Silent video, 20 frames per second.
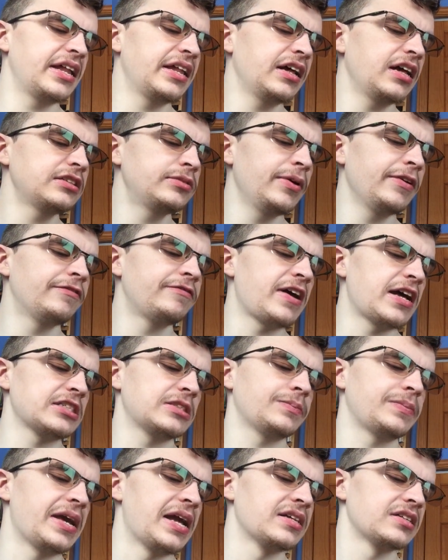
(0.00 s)
looks to be
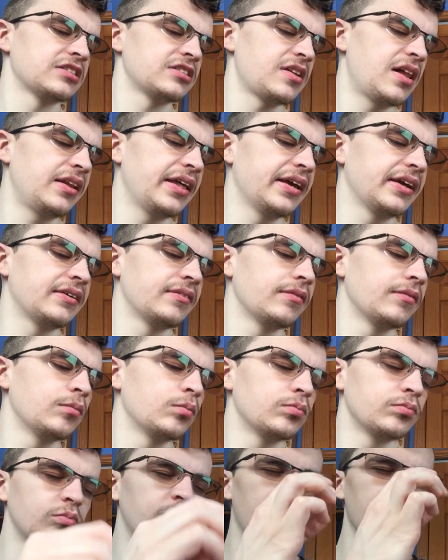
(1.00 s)
fast-paced. It's not like
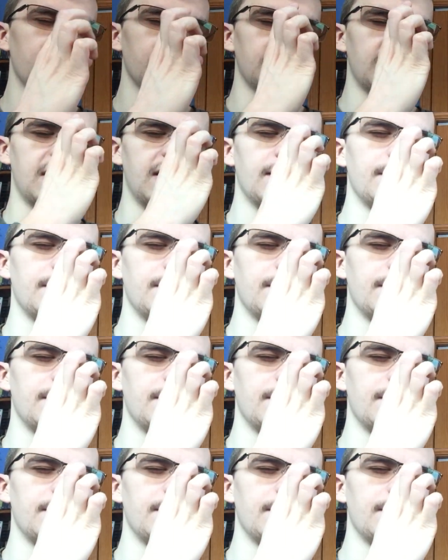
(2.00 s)
with,